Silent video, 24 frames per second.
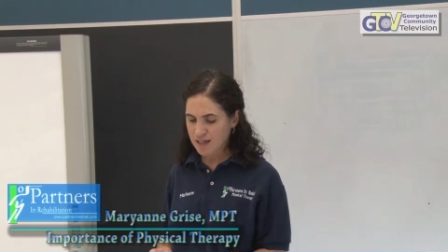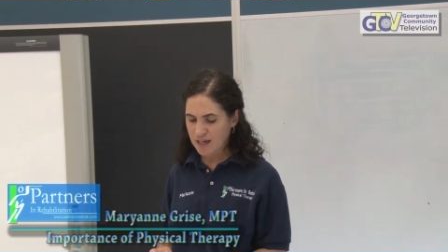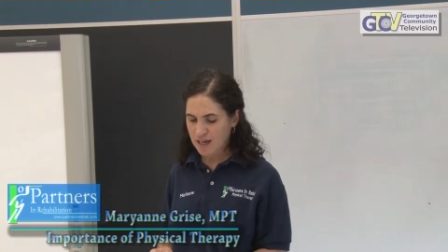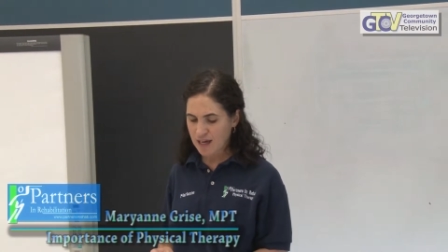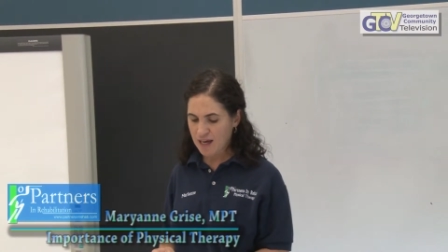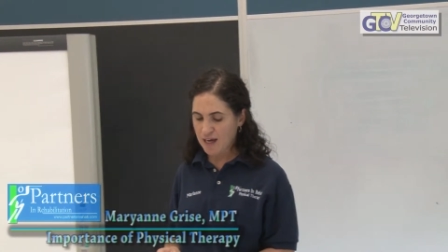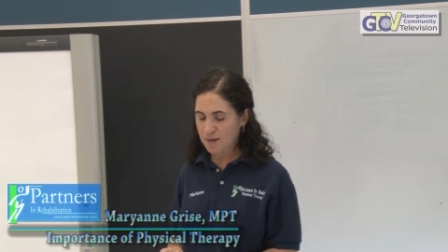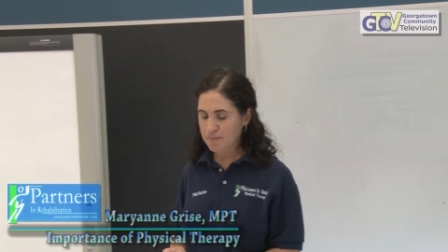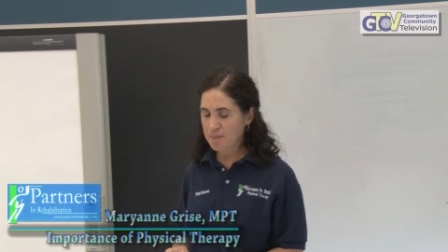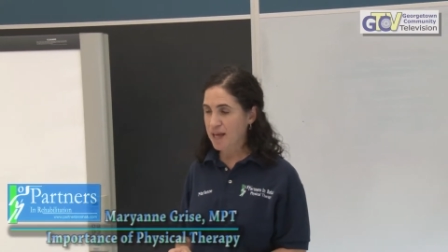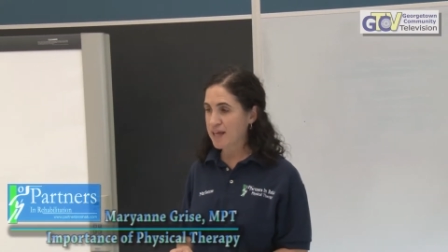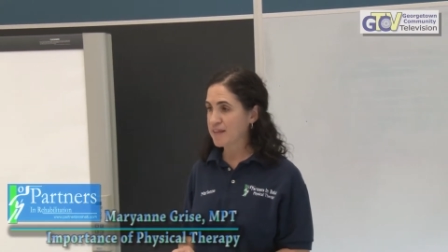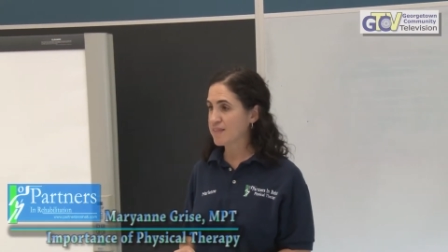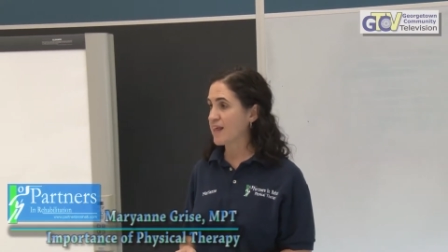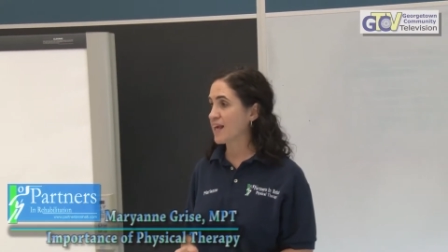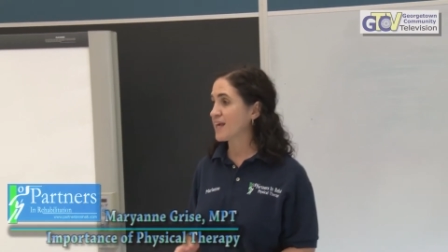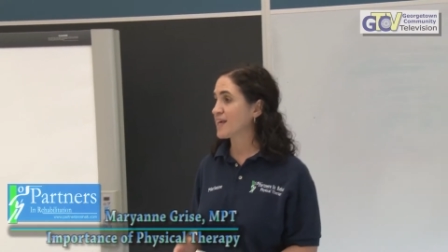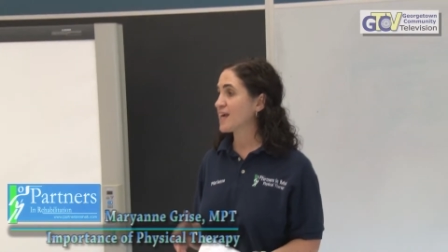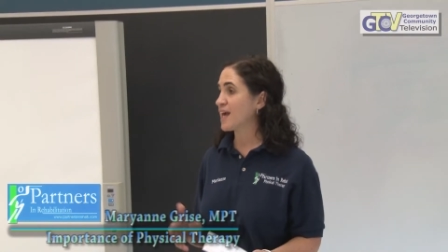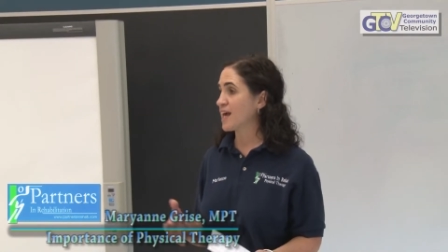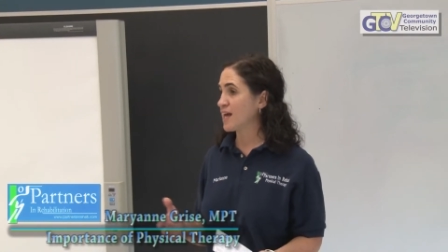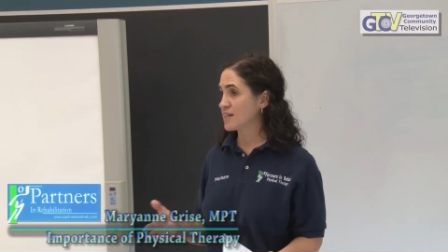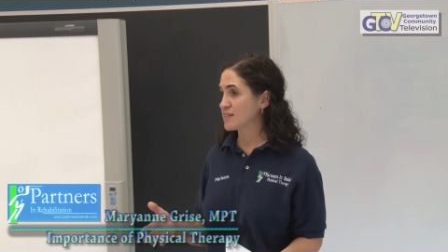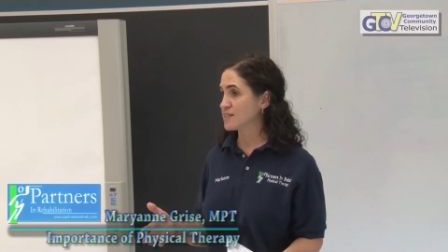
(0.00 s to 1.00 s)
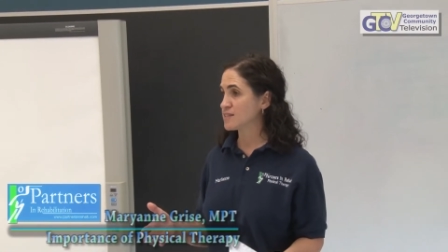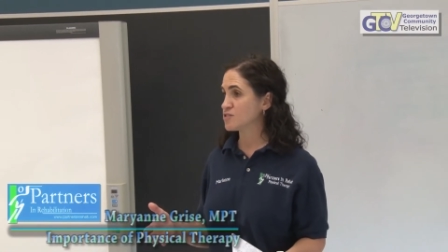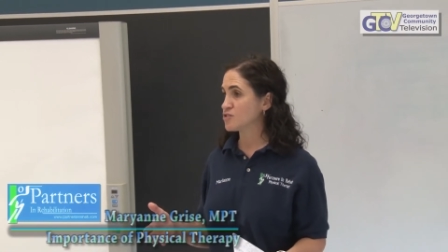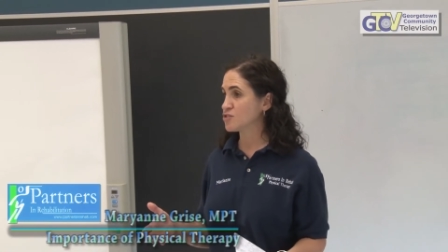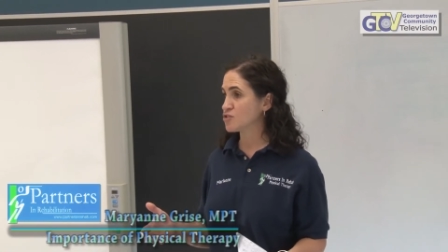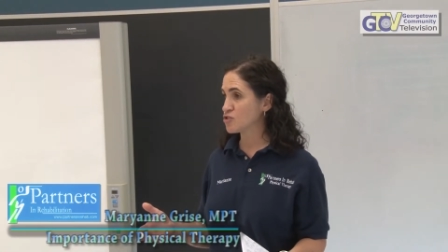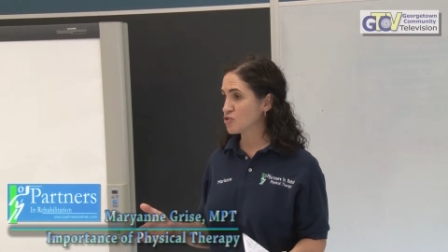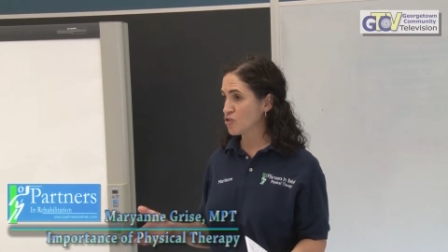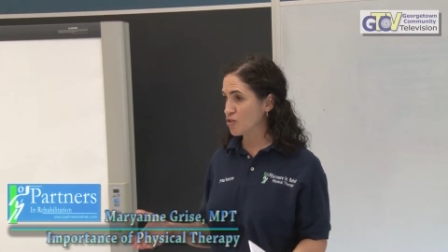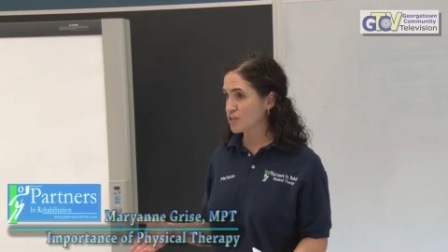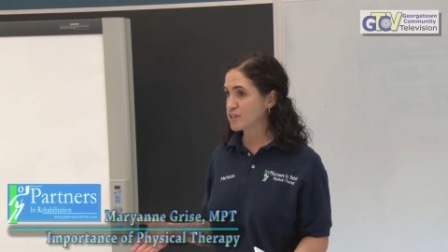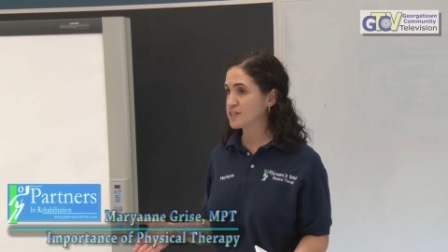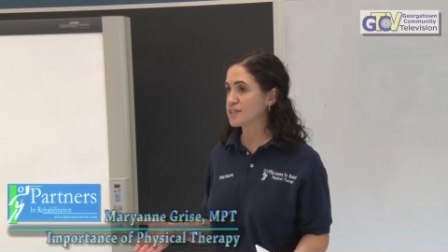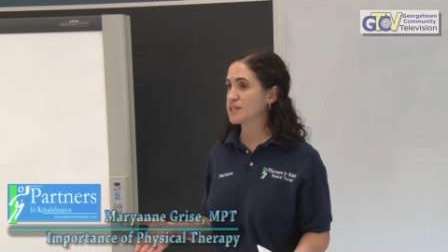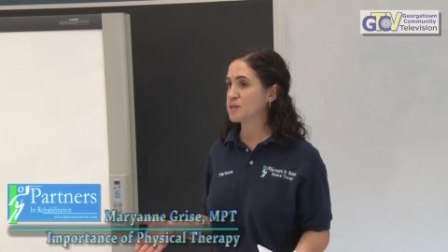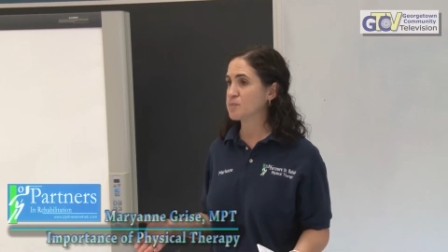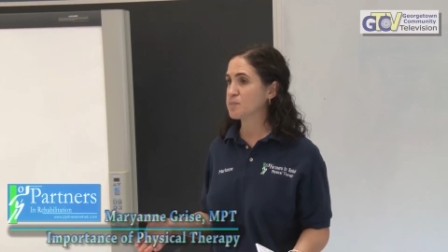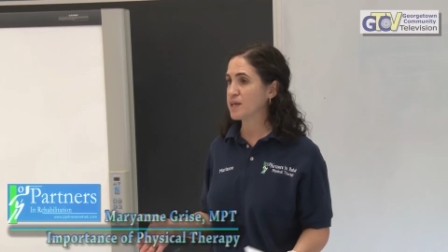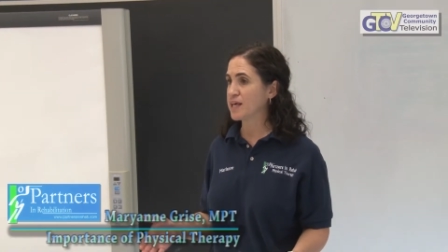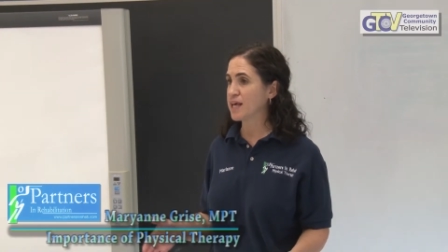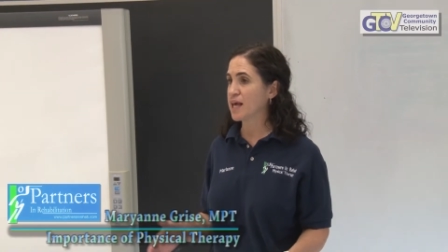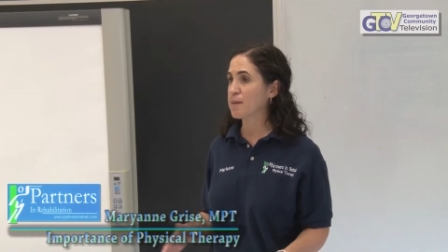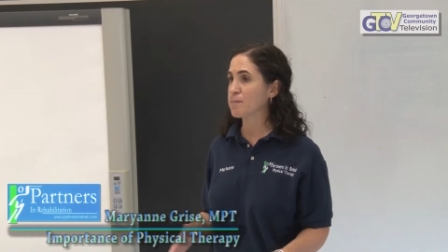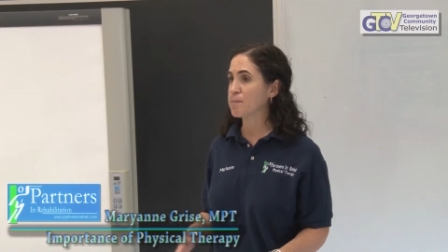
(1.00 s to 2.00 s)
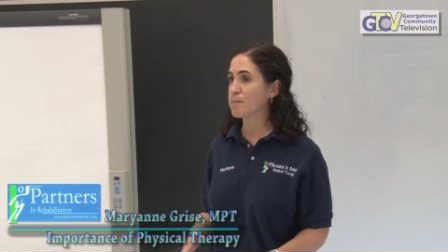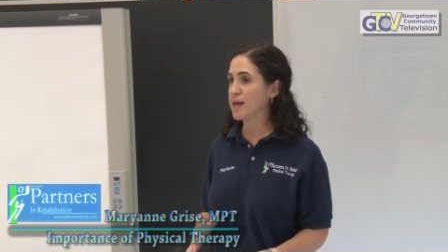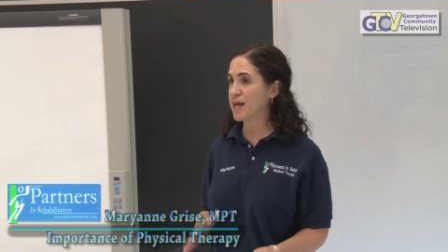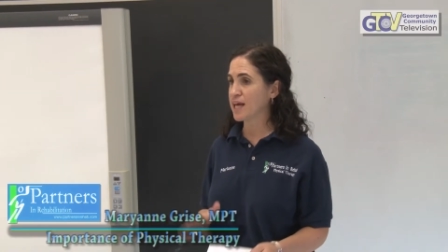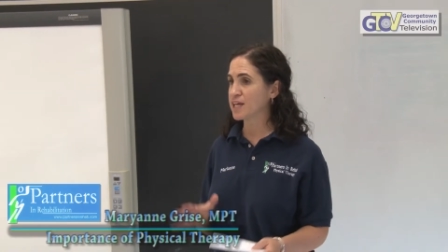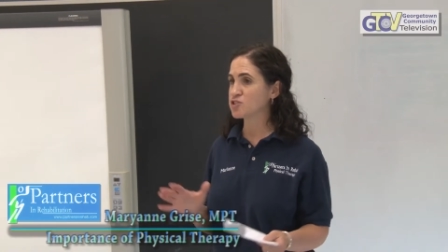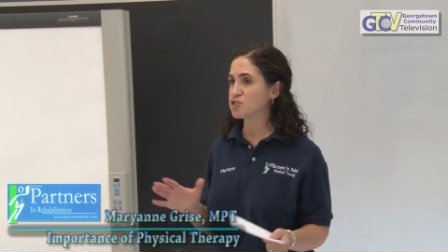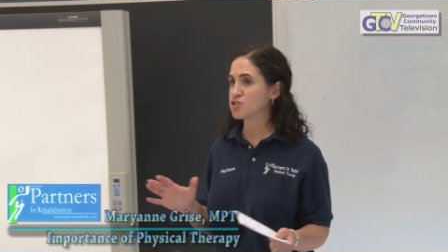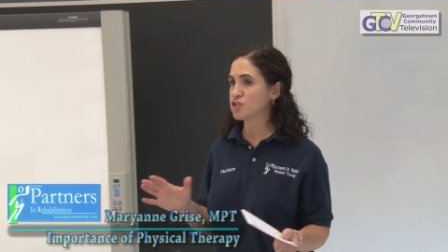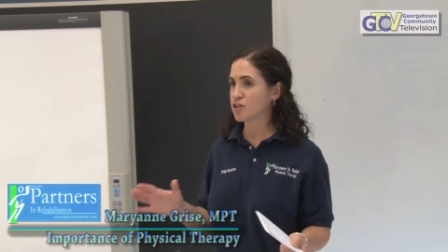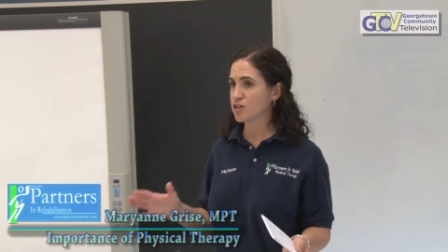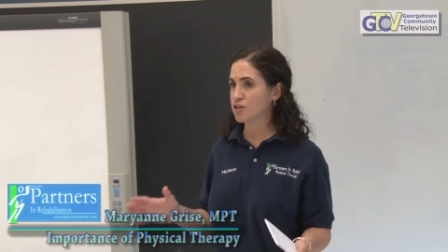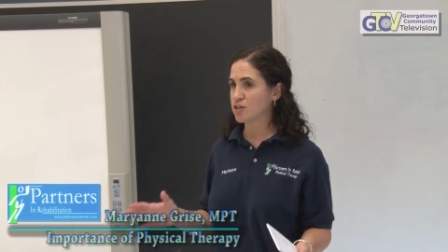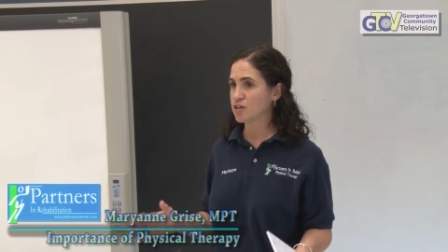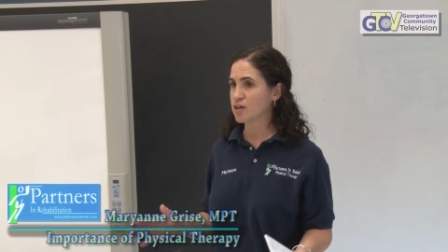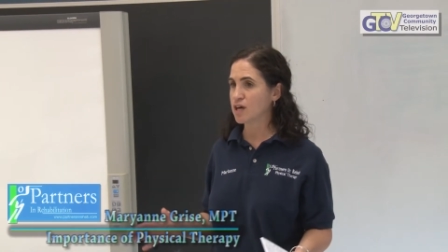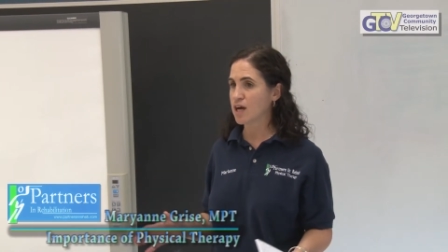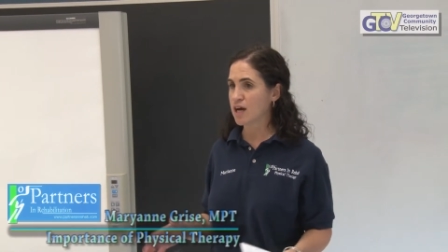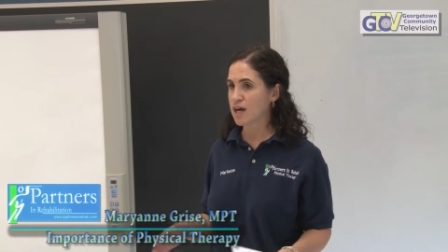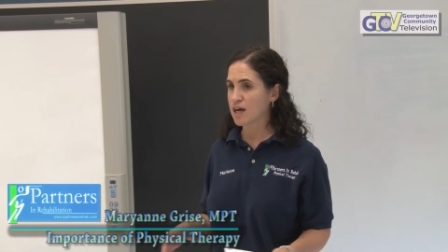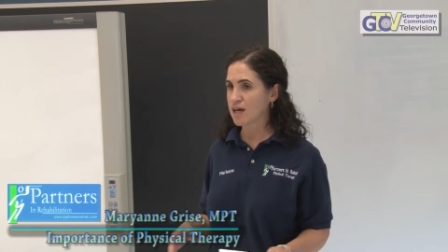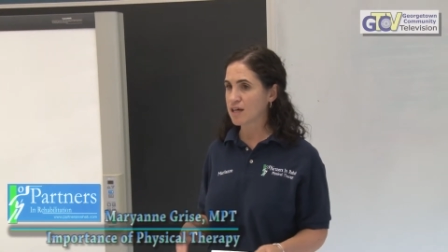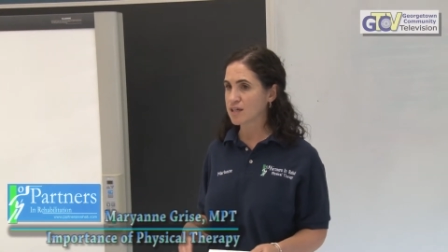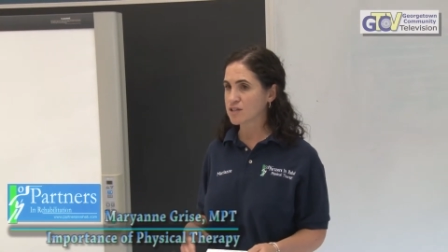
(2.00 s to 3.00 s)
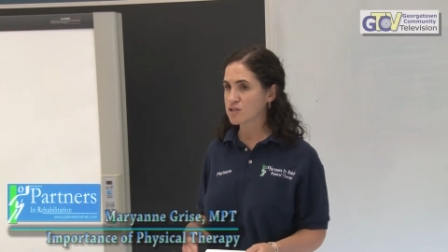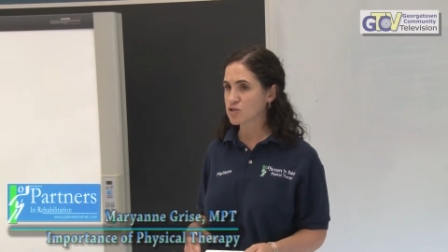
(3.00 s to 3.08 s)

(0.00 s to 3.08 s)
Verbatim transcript: um, and they can certainly be a major uh,